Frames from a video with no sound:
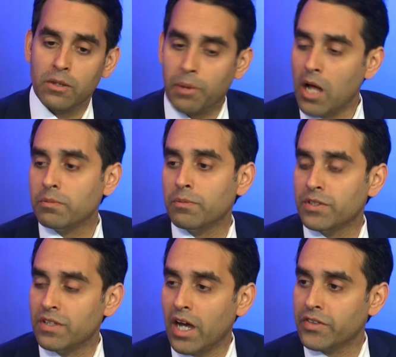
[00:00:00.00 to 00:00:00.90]
The problem
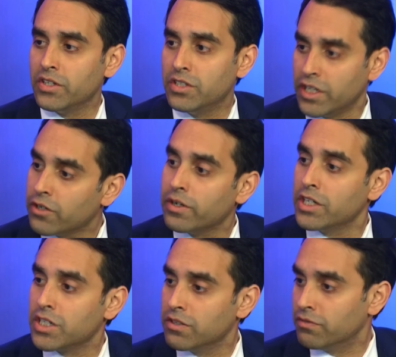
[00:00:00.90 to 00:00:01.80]
is not the
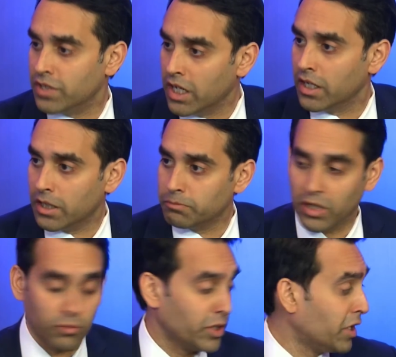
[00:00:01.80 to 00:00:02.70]
generation of data,
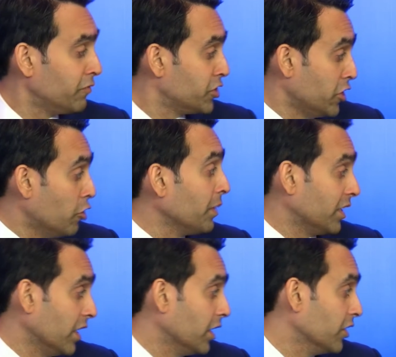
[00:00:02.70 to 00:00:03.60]
and we have
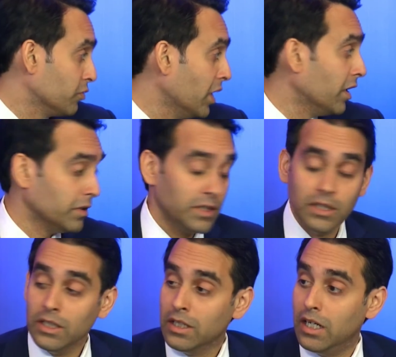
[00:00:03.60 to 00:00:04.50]
genomic data as well.
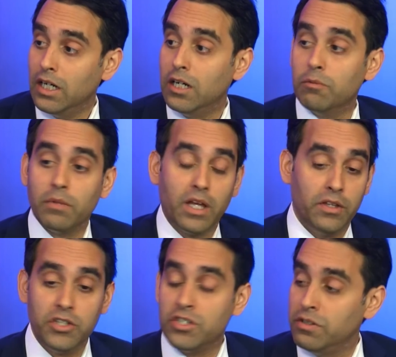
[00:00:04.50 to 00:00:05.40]

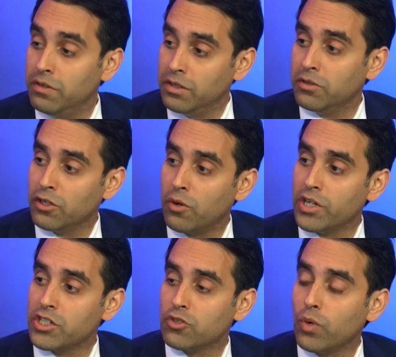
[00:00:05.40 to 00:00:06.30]
The
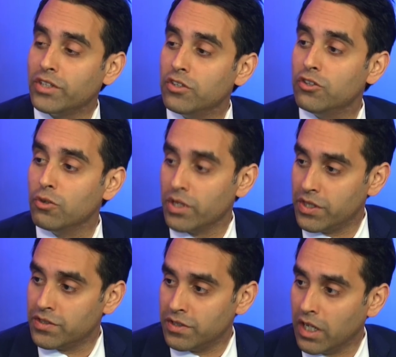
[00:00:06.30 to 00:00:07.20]
question is what to do with
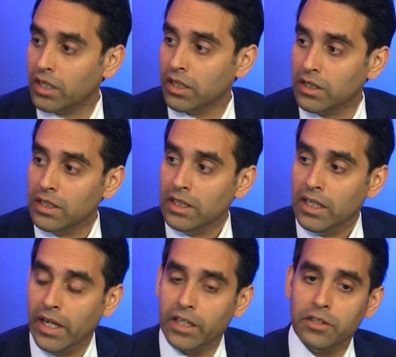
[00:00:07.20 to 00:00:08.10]
this data.
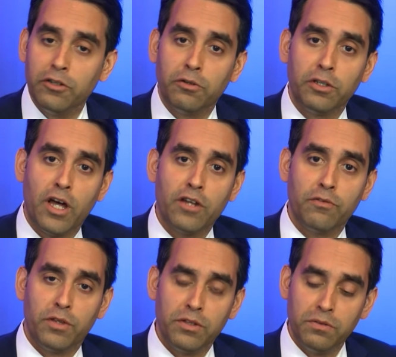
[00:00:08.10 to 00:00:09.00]
And a lot
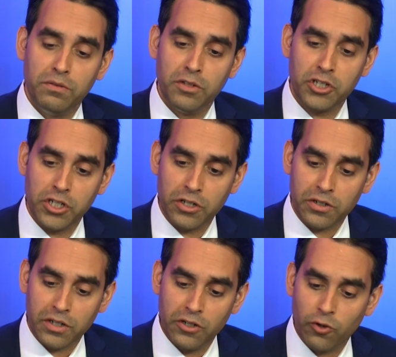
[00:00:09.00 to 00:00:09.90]
of the
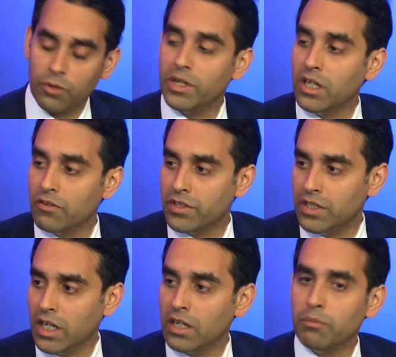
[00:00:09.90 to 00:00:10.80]
sheer enormity of the
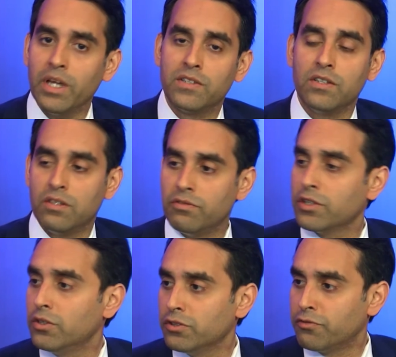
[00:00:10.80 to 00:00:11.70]
data makes it
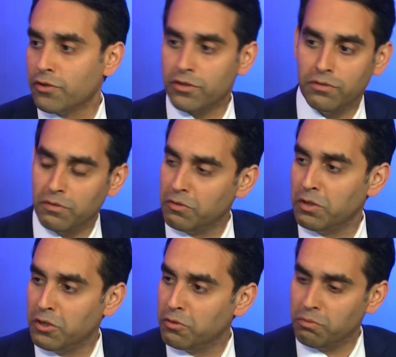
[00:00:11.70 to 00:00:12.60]
difficult for
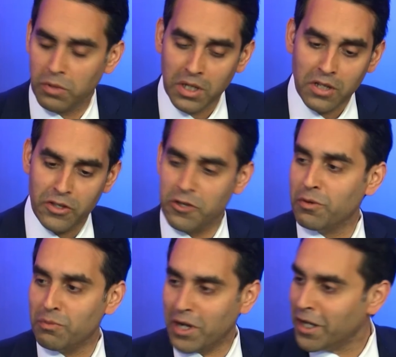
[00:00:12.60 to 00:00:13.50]
the
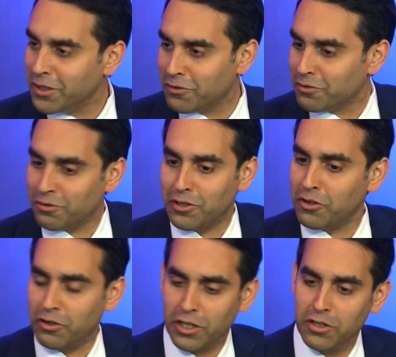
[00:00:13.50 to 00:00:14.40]
human mind
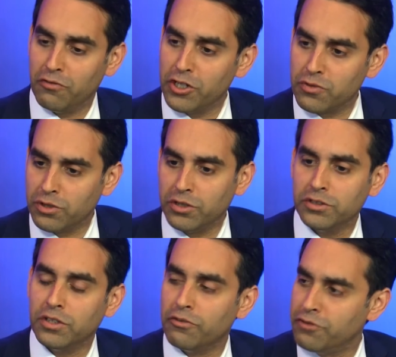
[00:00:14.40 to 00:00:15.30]
or
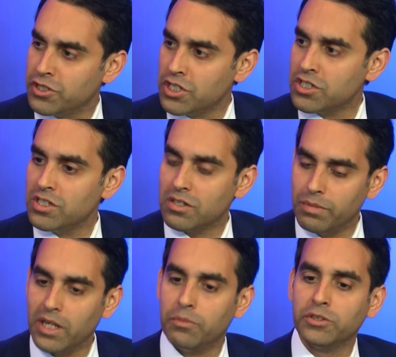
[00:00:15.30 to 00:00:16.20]
individual physician to
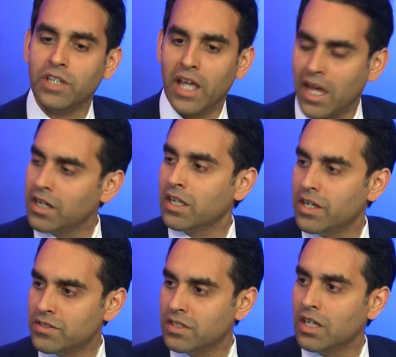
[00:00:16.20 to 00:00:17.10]
be able to
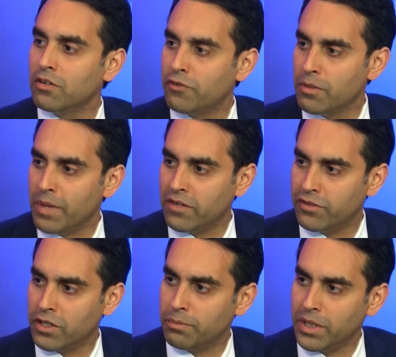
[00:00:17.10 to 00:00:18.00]
analyze the data for the
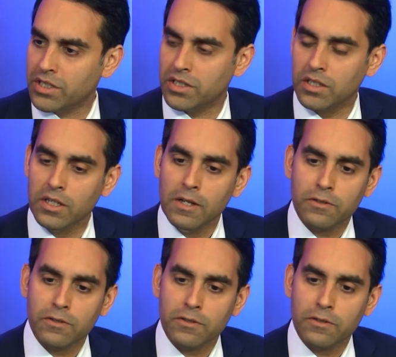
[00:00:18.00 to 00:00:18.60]
benefit of the patient.